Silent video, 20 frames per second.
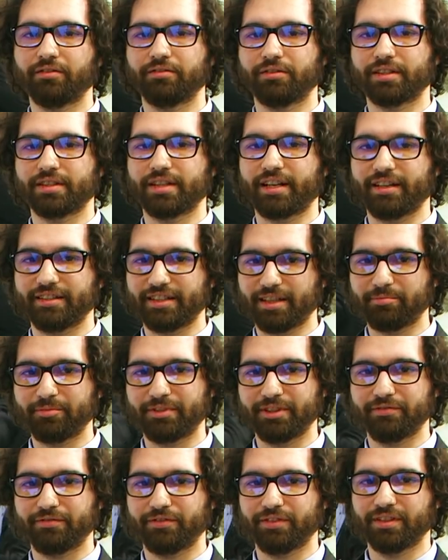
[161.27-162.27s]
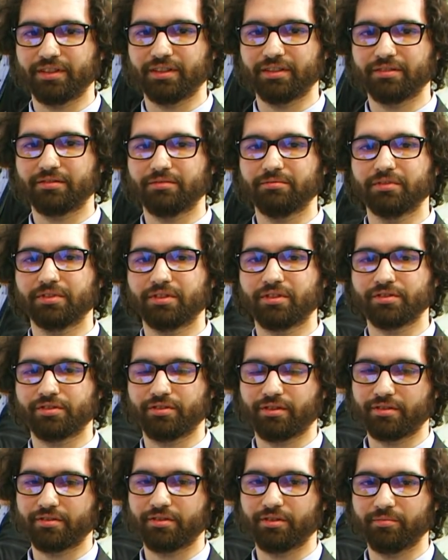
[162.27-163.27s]
AutoSAR Adaptive uh,
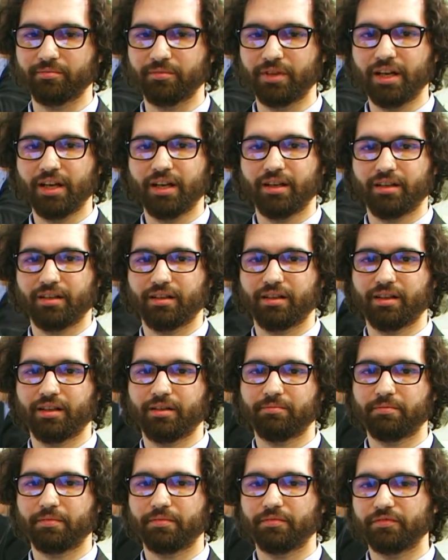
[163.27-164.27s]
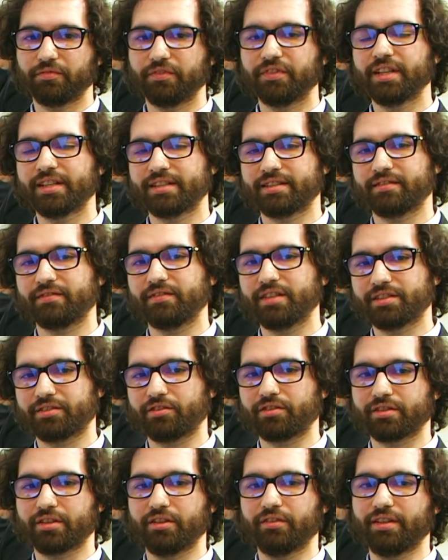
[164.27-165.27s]
Consortium, this
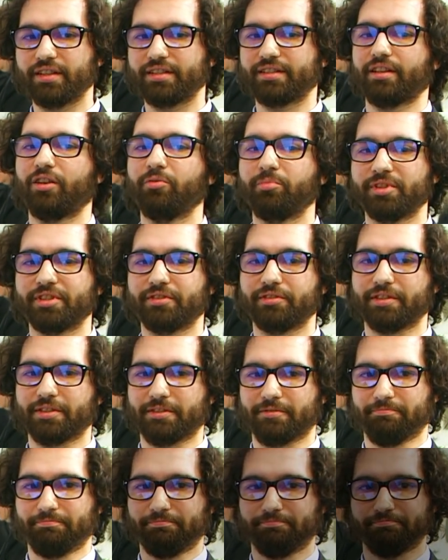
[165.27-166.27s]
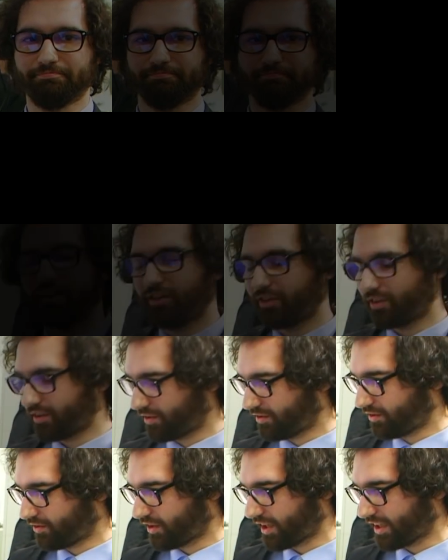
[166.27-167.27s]
source code is open source.
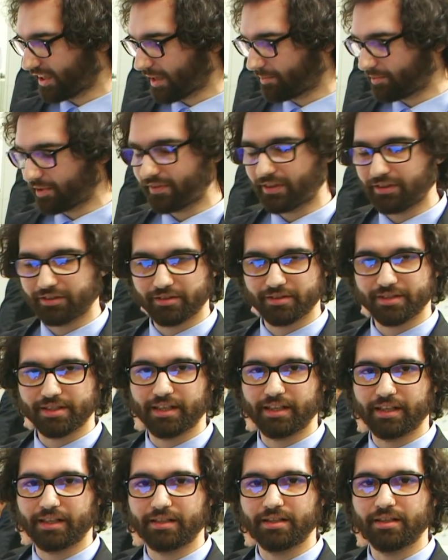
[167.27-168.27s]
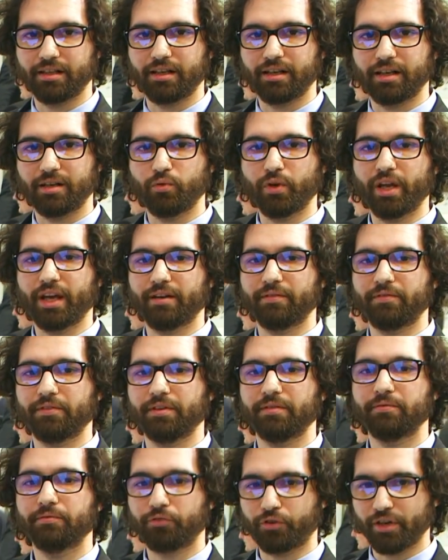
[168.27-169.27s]
On, on Adaptive AutoSAR, we have
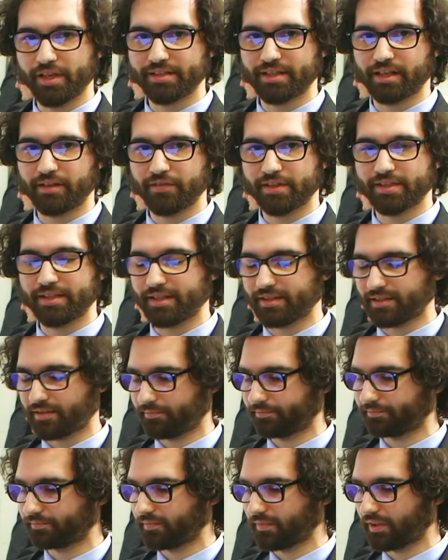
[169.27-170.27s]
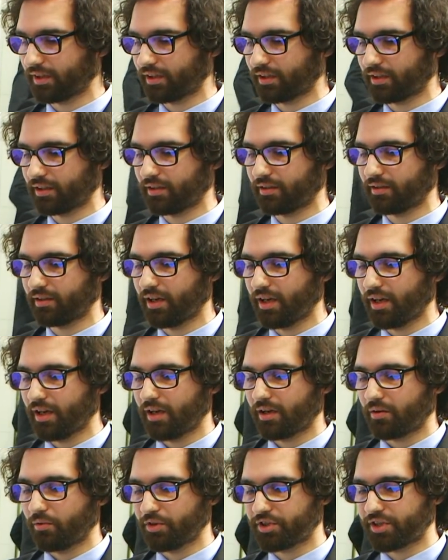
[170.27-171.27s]
three services, uh,
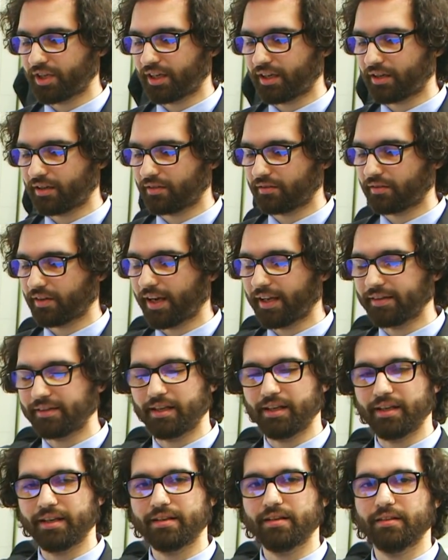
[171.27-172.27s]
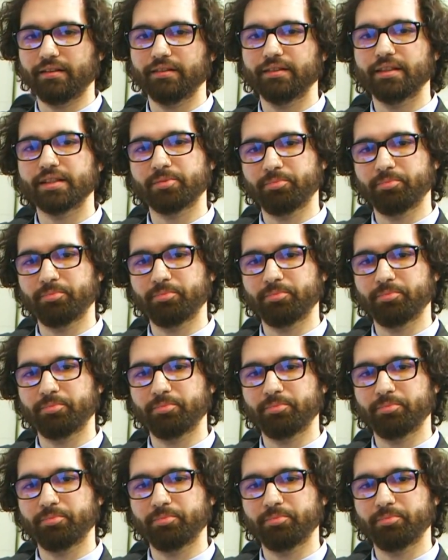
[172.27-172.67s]
which are handling the